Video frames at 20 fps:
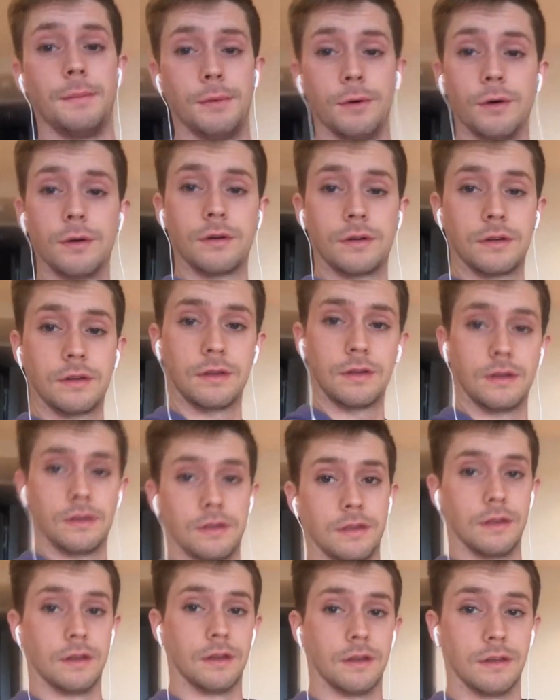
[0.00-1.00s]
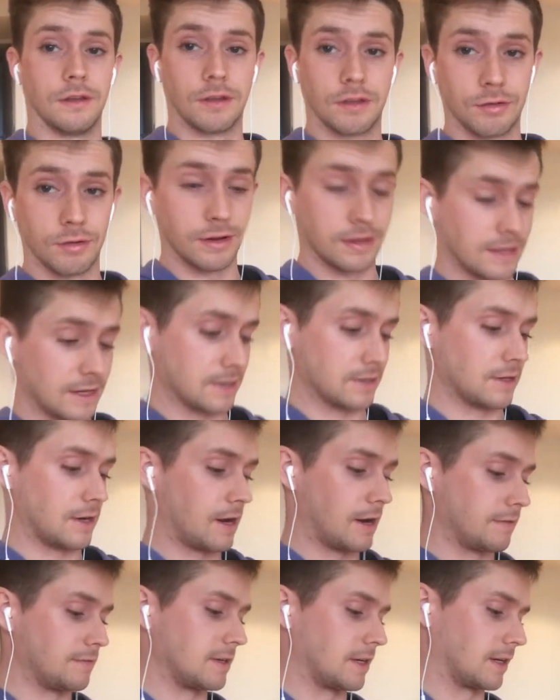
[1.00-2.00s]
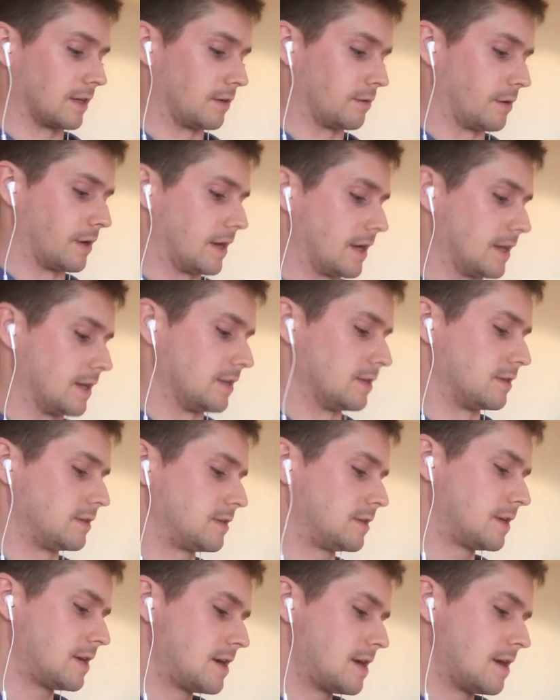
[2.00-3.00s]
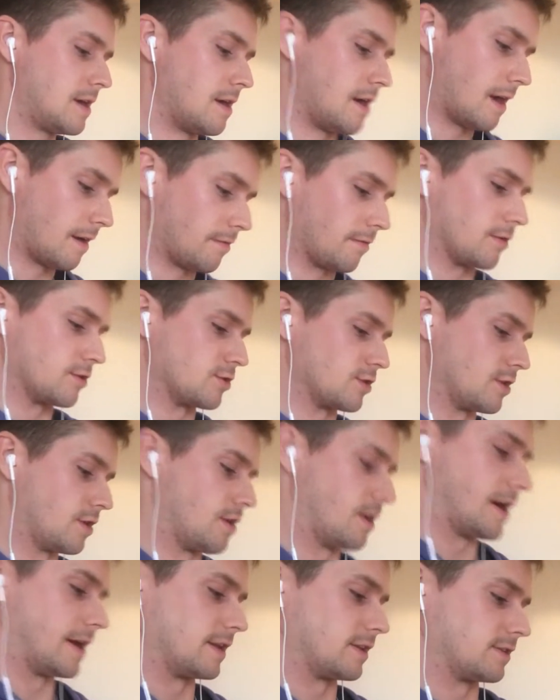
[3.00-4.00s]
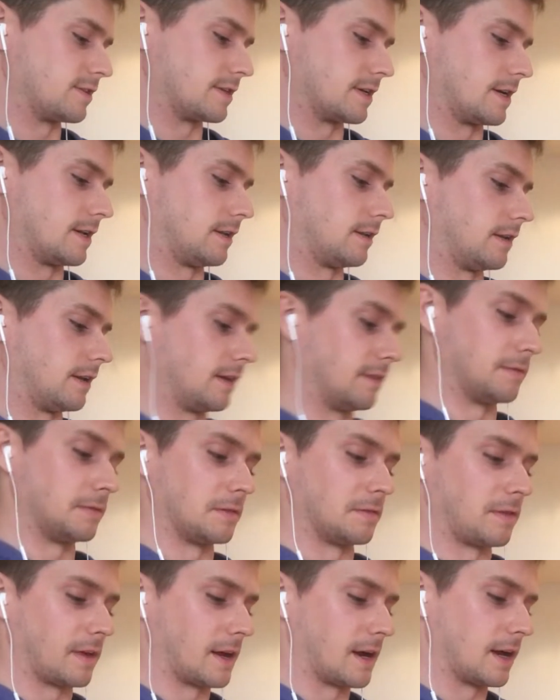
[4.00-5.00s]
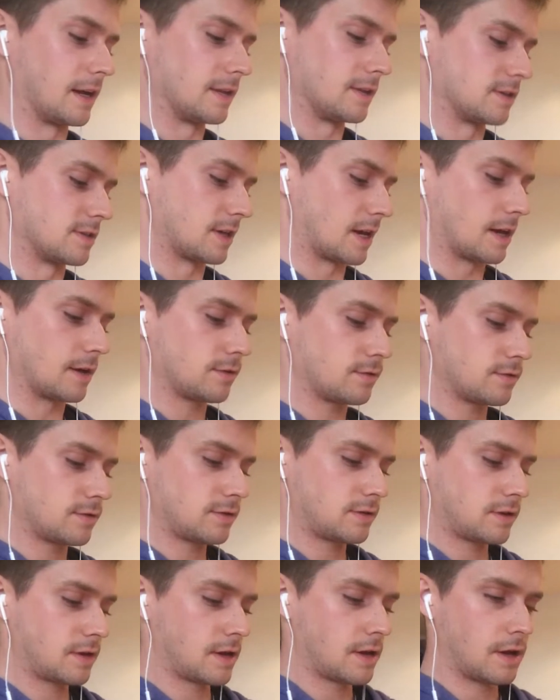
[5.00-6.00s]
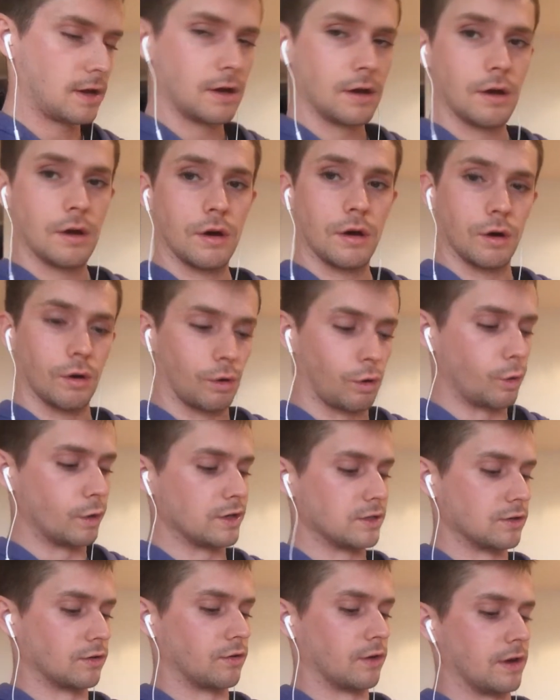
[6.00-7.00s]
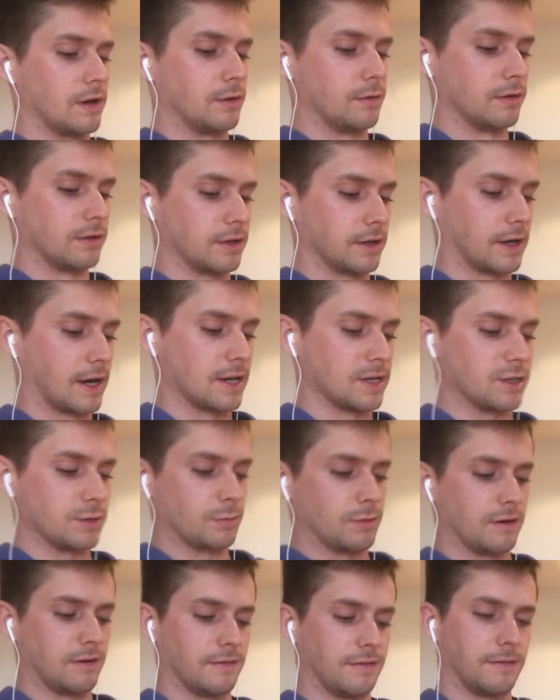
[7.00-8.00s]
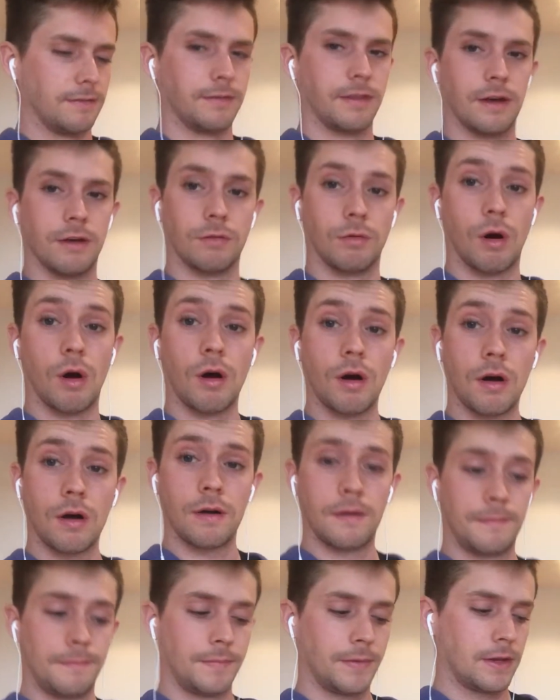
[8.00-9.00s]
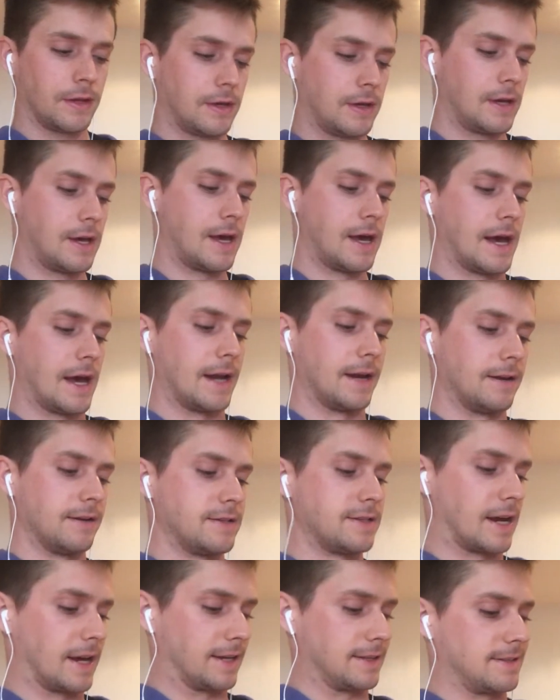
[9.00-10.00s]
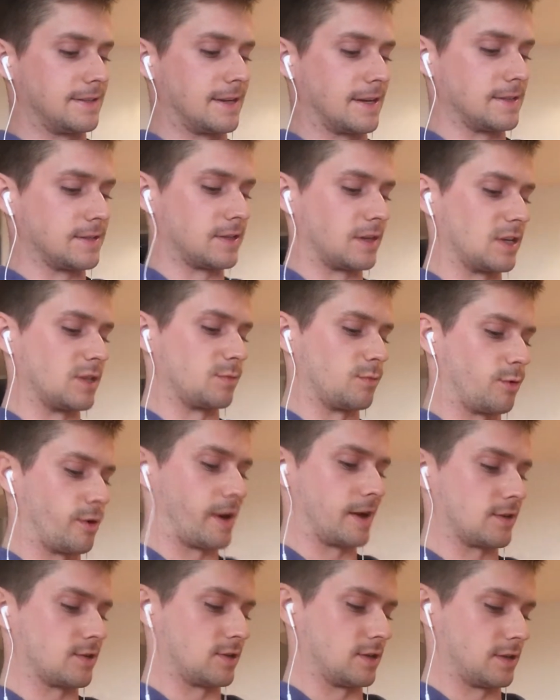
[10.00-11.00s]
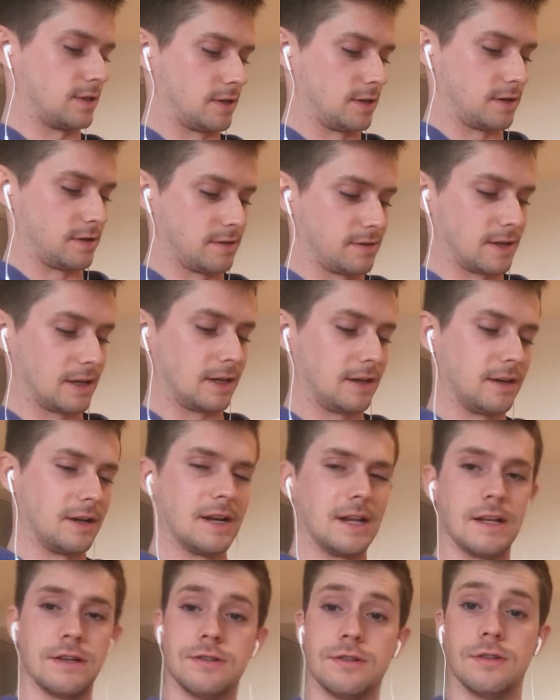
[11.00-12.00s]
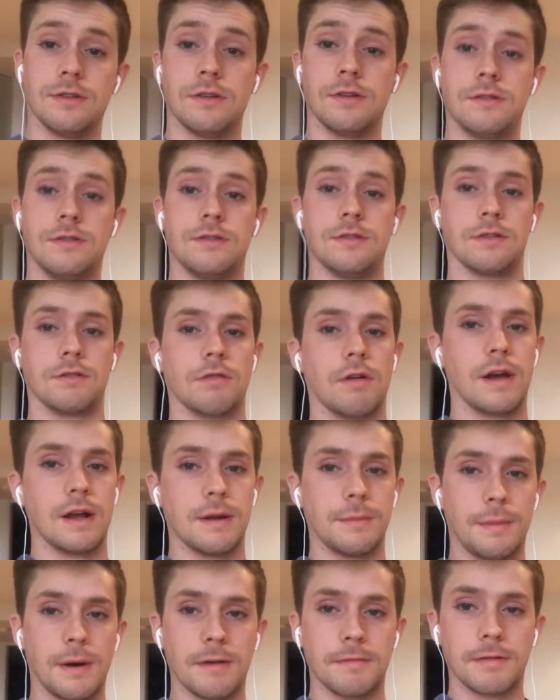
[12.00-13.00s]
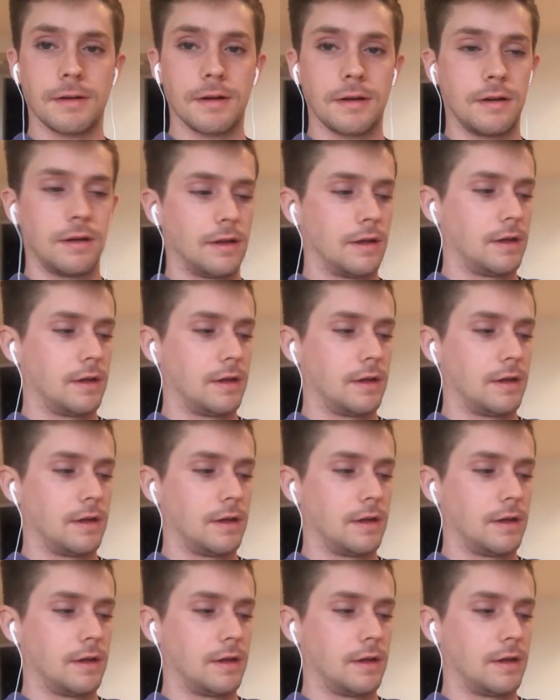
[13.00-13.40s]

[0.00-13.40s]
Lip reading: book, the 3 things that I've taken away is everyone should know how to sell even if they aren't in sales. Always agree with the customer even if they're wrong. And take 10 times more action than you think you need to create a buffer.